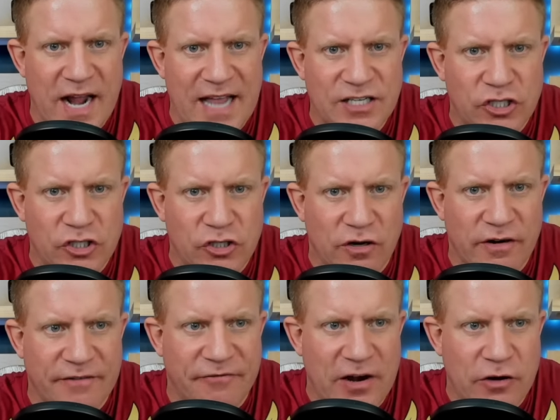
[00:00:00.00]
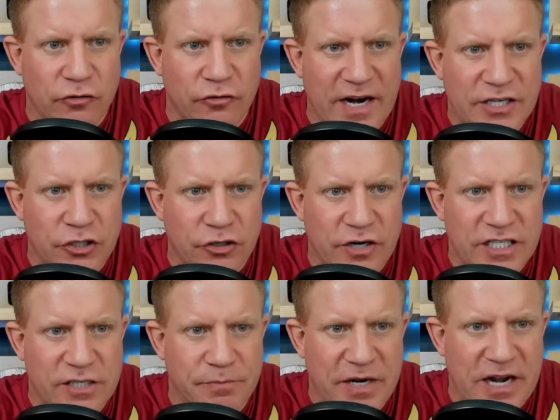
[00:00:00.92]
and served a federal grand jury
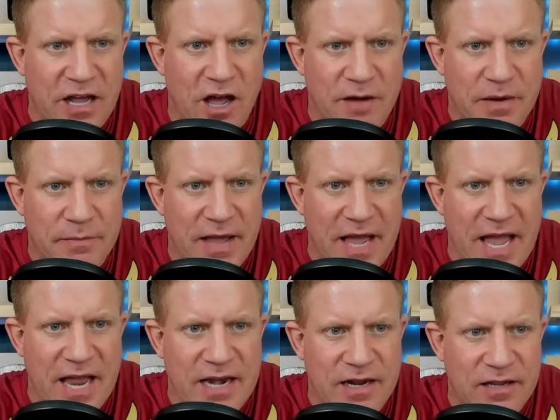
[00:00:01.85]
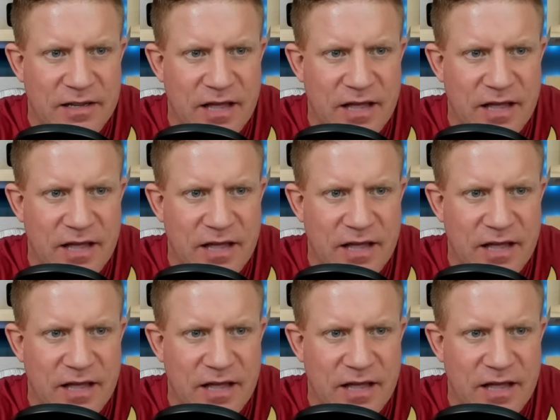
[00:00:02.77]
subpoena on McMahon.